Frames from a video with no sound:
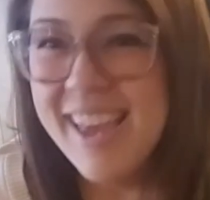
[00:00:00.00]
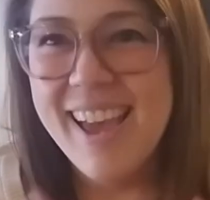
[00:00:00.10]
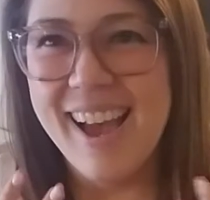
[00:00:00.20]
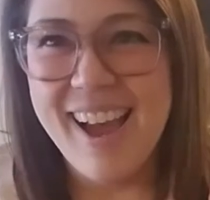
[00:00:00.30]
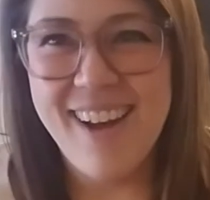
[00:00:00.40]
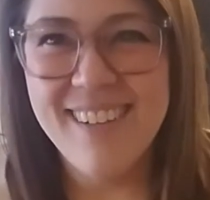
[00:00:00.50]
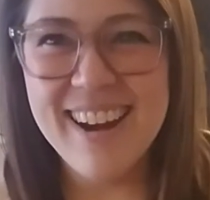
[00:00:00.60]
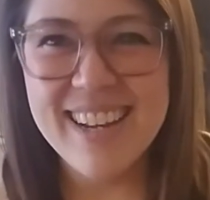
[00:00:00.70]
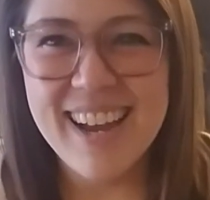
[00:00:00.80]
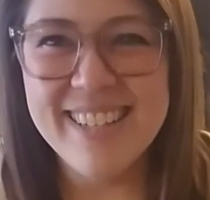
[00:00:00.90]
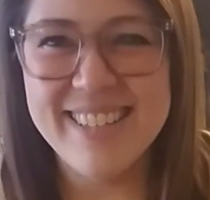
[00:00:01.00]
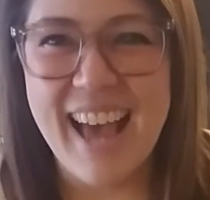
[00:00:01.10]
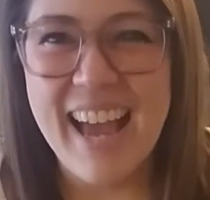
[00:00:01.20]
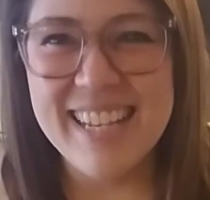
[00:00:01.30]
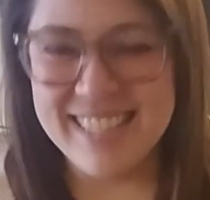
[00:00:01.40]
All right, guys,
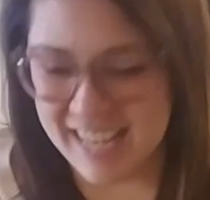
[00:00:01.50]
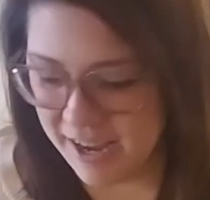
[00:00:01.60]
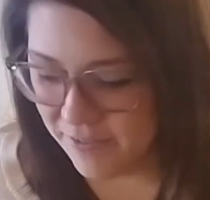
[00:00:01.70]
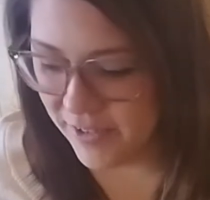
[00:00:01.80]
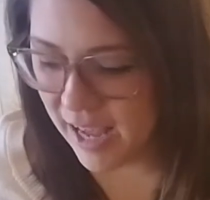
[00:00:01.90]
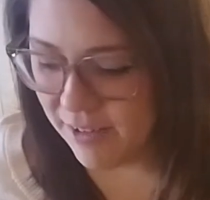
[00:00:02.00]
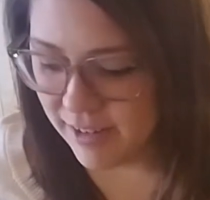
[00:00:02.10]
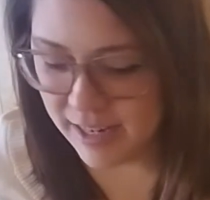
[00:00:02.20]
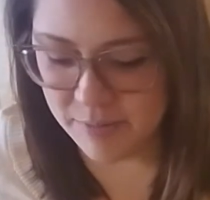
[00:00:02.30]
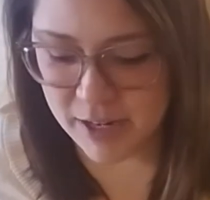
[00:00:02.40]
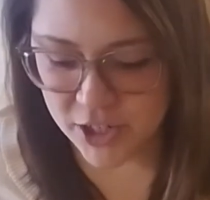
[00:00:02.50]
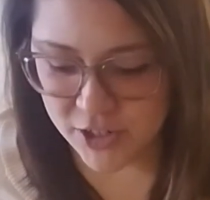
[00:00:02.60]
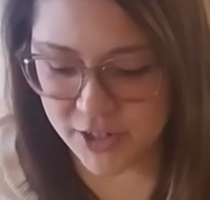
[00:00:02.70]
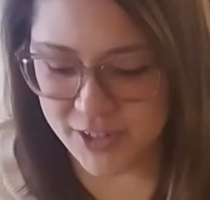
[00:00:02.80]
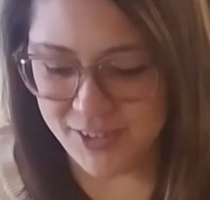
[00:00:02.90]
that is it for that reading. Make sure
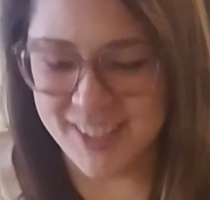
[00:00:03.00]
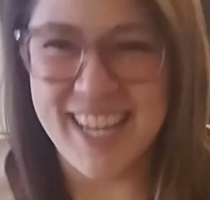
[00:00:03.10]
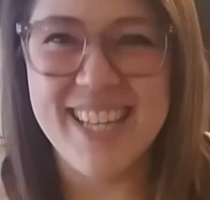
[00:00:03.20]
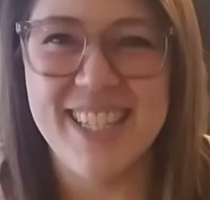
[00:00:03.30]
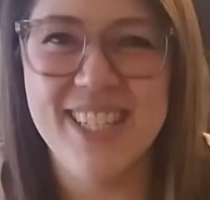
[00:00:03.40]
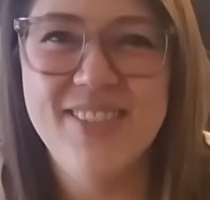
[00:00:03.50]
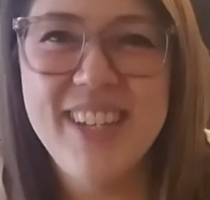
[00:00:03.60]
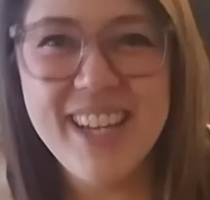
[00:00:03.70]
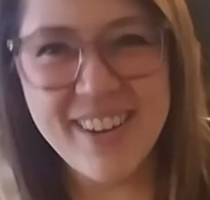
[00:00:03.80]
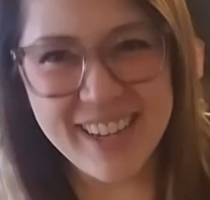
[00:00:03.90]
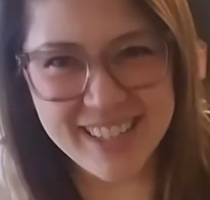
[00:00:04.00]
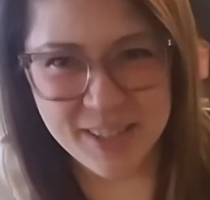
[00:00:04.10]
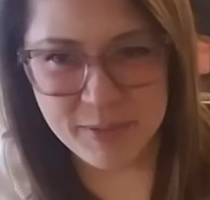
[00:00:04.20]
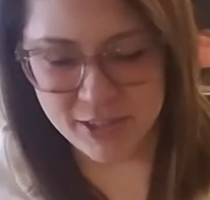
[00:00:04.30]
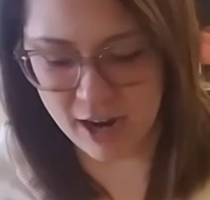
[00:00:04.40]
you do like this video, hit
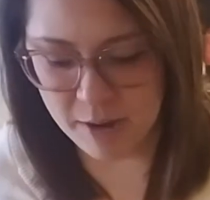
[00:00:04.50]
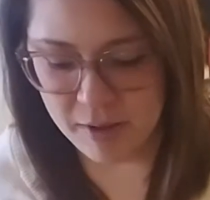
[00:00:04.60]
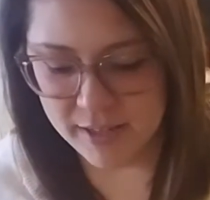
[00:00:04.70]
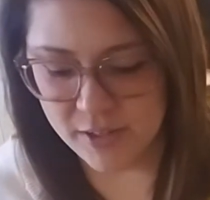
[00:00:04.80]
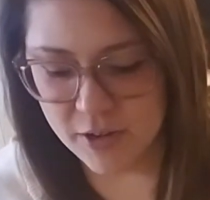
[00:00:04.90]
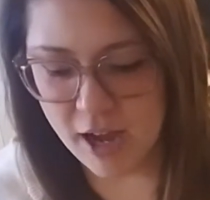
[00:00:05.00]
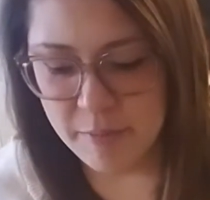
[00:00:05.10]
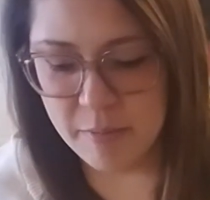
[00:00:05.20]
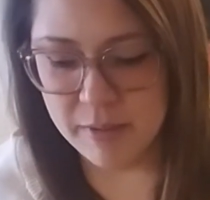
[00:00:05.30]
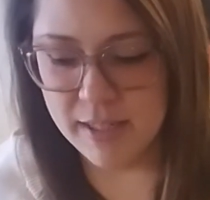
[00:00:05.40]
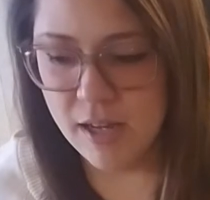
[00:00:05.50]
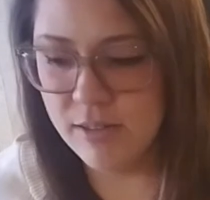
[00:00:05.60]
subscribe, also comment below.